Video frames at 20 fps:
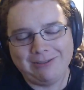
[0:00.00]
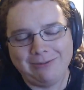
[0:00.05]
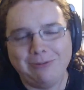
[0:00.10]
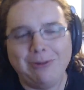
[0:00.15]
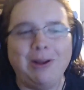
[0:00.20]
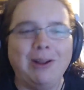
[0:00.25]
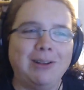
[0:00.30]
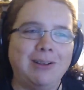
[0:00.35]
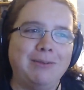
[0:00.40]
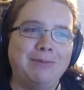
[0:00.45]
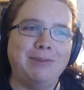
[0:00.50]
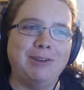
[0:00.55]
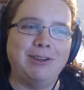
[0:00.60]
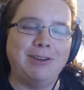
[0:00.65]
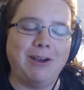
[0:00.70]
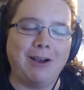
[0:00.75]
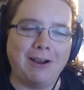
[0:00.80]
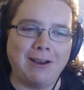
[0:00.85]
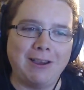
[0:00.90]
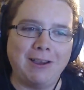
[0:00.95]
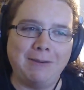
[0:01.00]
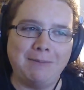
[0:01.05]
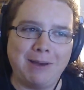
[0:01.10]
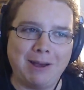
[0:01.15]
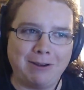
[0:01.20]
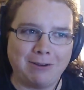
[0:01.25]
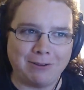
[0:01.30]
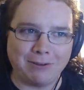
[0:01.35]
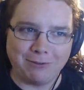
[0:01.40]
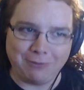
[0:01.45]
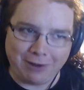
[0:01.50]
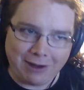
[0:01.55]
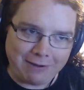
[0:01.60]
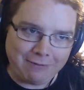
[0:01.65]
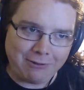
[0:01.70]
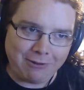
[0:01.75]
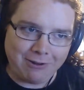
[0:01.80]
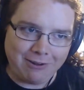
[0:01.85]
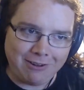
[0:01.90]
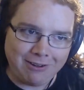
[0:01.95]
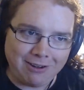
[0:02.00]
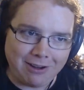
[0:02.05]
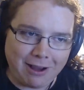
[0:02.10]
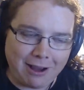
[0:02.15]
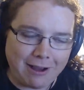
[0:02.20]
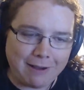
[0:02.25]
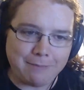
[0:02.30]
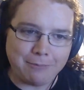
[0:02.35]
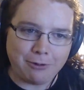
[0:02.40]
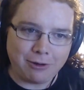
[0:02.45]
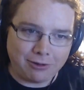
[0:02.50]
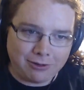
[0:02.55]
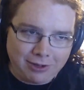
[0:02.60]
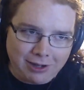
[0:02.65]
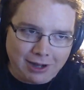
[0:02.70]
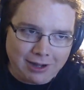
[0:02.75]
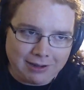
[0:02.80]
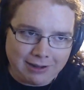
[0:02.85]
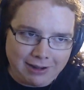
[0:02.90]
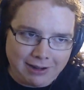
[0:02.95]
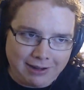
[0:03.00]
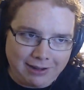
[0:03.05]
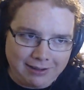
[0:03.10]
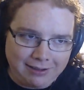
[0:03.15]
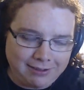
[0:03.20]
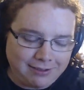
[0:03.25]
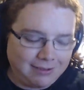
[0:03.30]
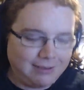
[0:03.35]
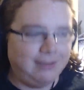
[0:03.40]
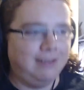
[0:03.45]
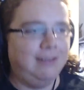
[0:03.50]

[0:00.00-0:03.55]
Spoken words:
Welcome to Talking About Survivor. I'm Christiana Ellis.